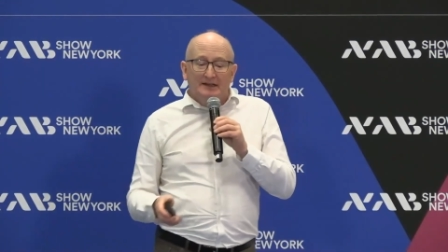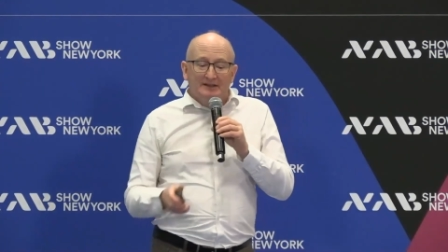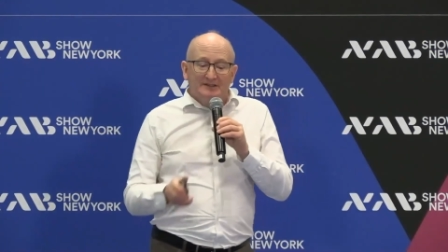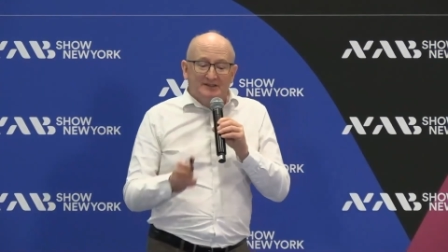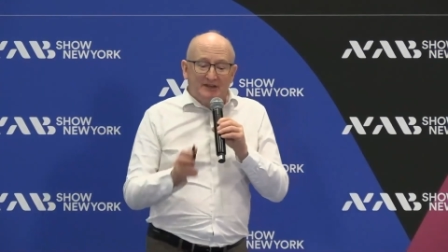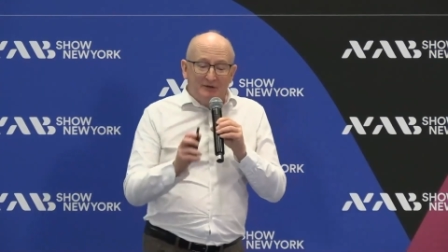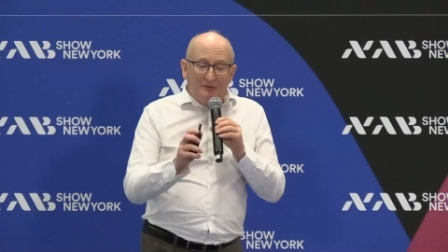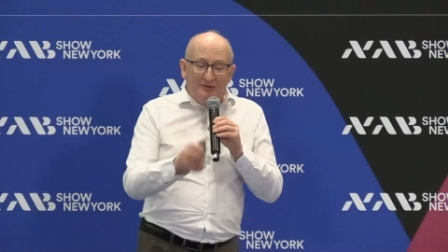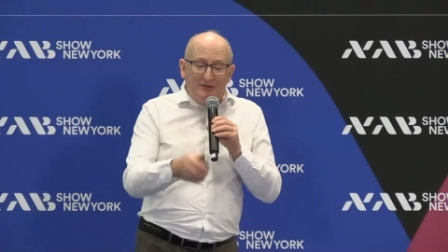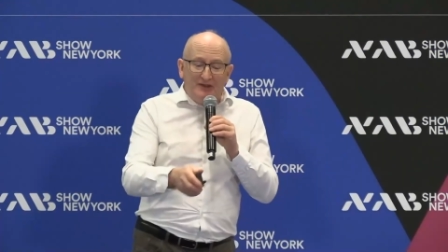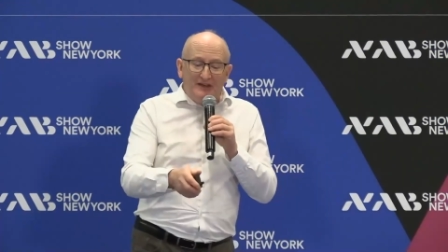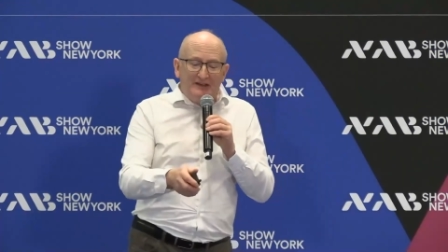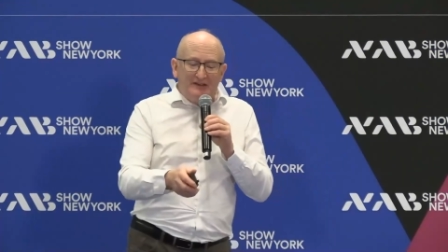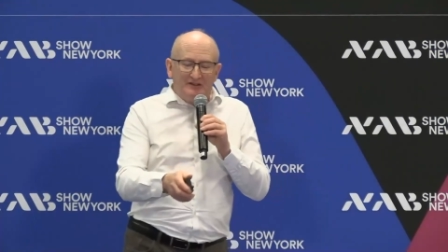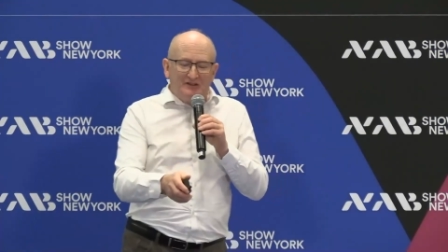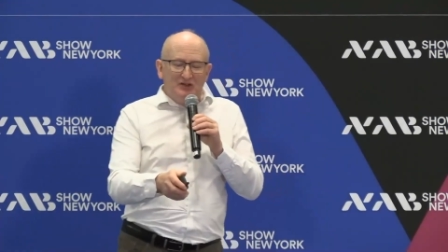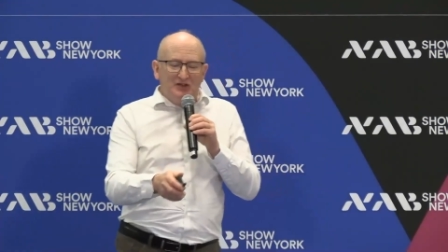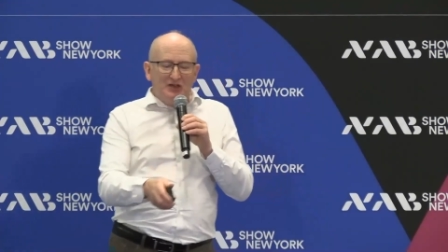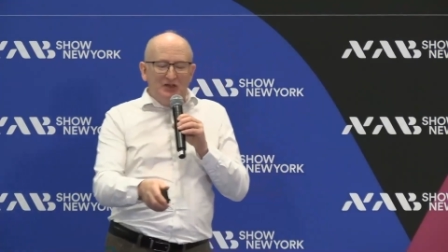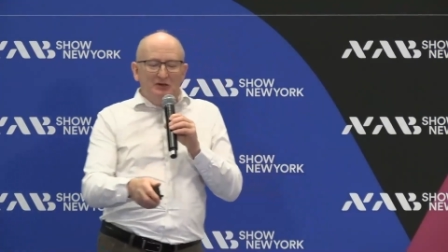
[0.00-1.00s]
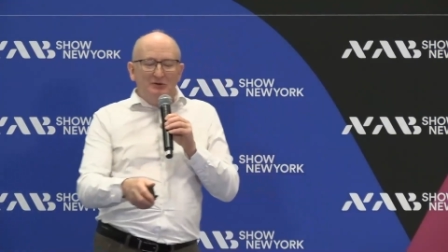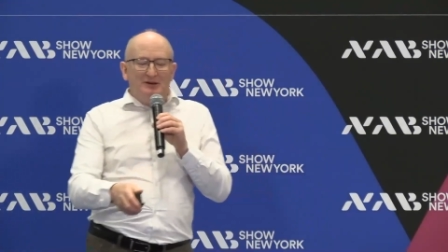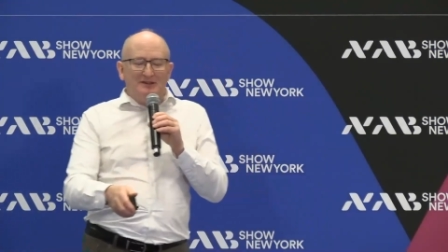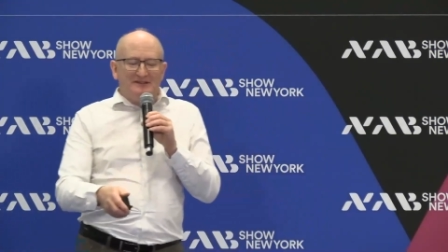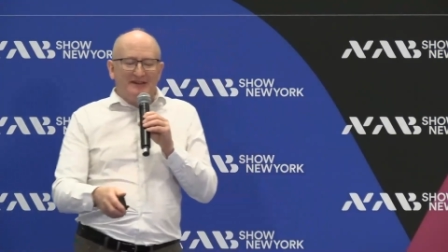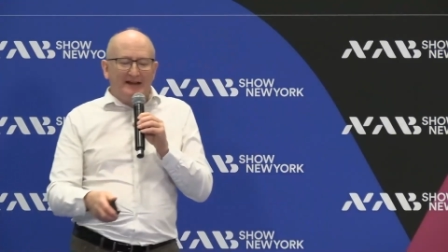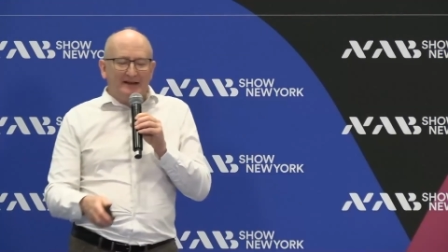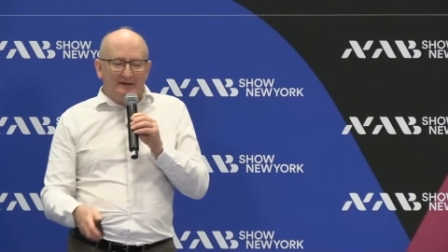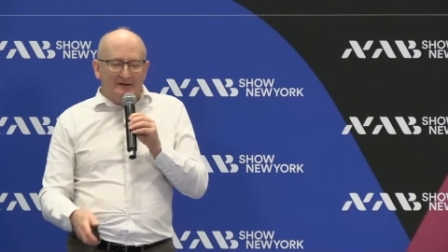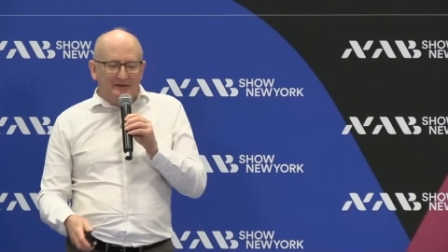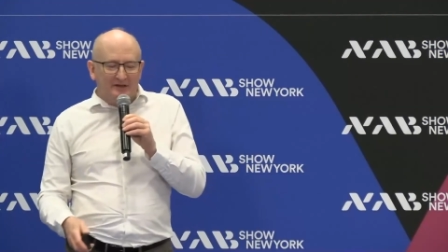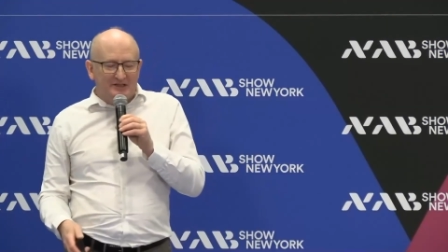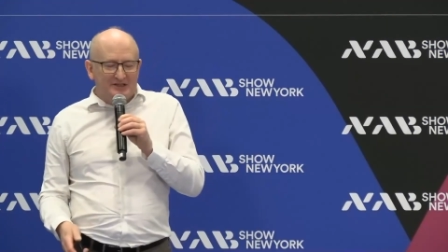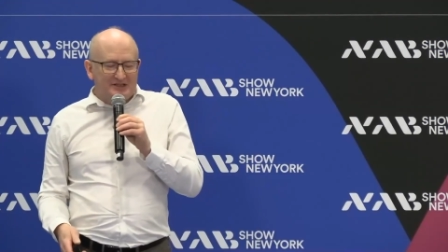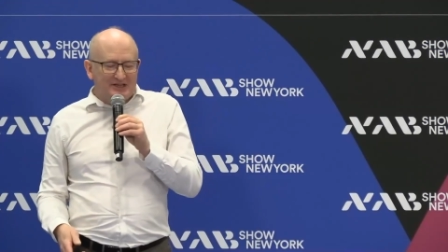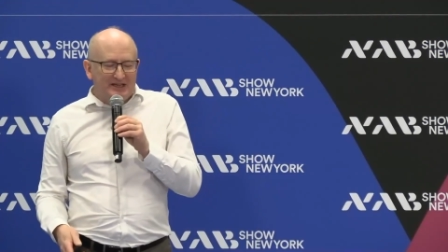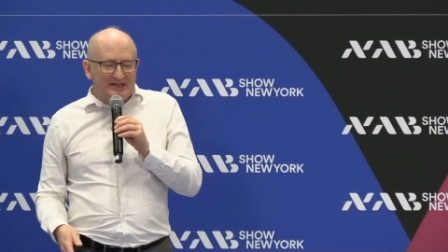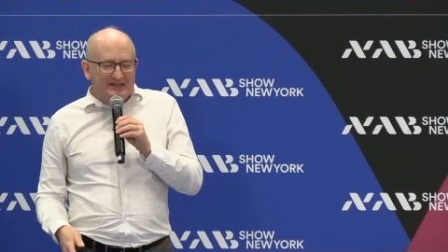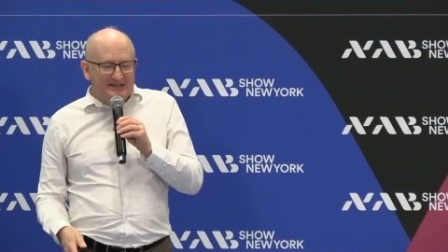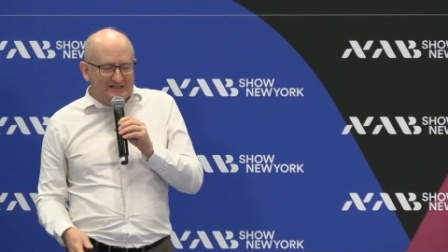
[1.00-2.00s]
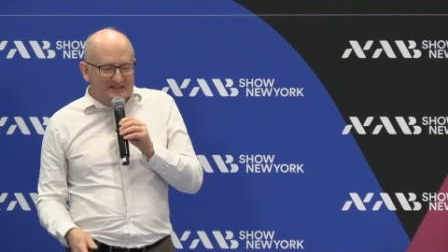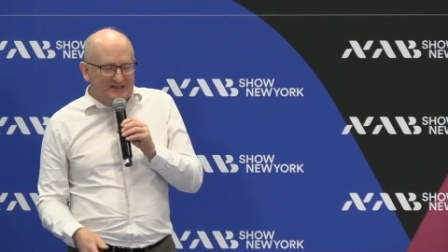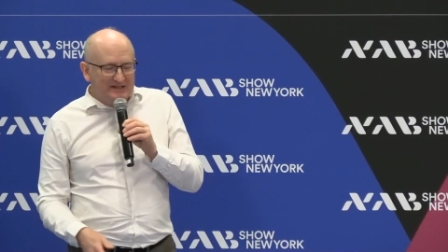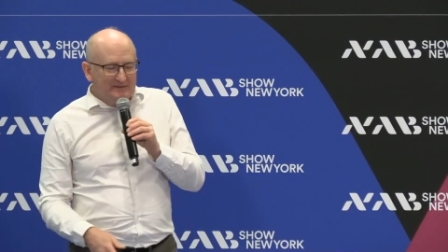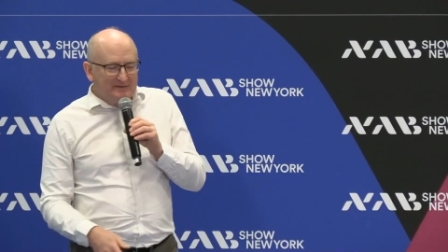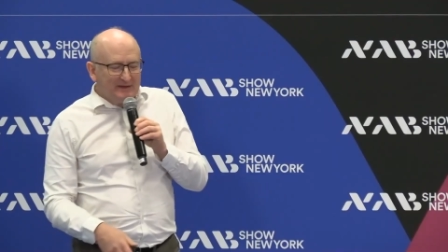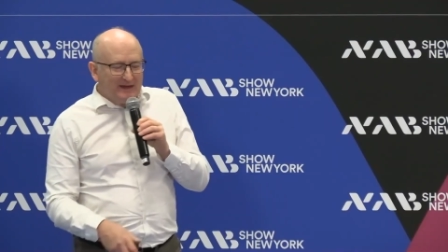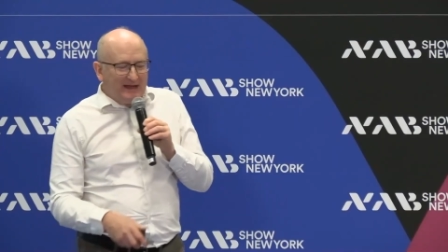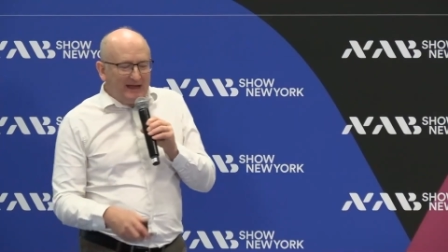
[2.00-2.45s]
So these newer technologies,